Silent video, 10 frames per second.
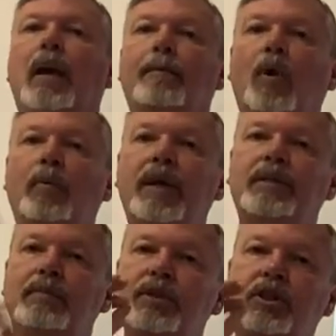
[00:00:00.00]

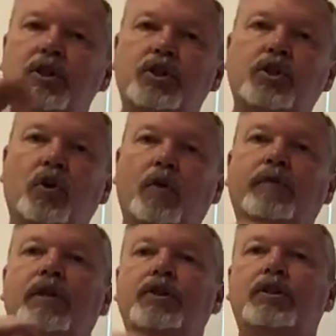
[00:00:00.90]
Momentum is
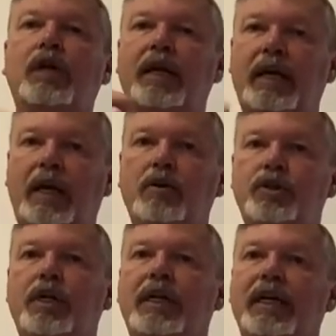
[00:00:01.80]
conserved just like
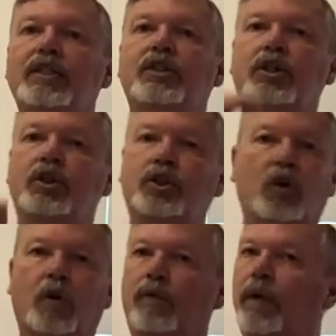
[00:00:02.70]
energy is
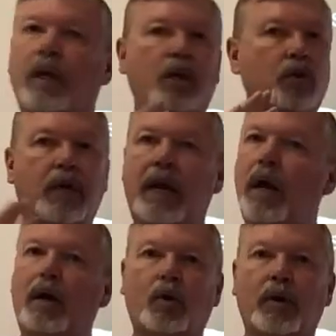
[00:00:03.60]
conserved. You
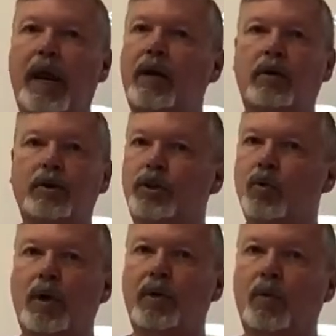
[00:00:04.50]
cannot create or
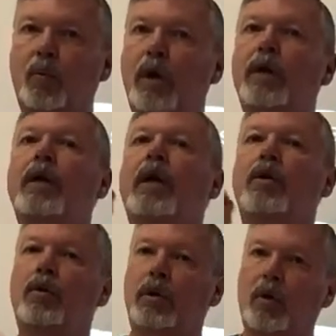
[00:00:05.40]
destroy either one.
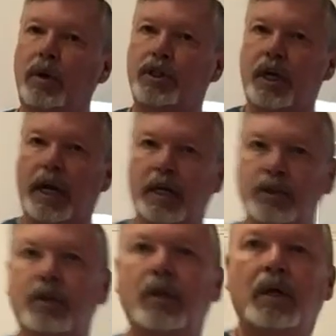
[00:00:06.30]
You can only
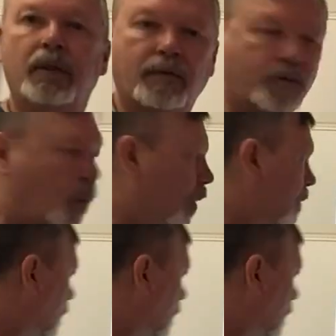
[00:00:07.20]
change the form.